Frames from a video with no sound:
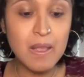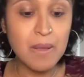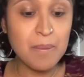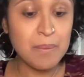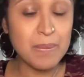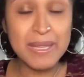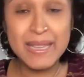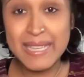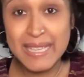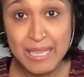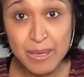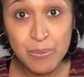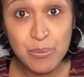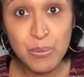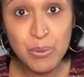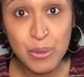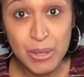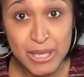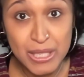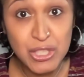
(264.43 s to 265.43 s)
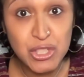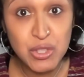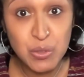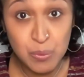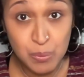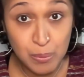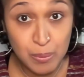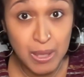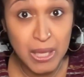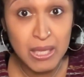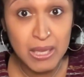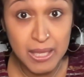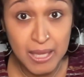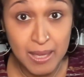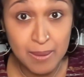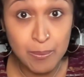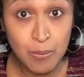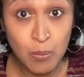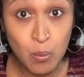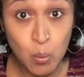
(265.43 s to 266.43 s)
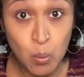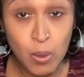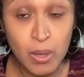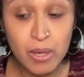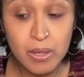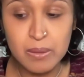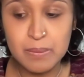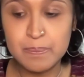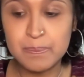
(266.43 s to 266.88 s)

but the emperor can do a lot more.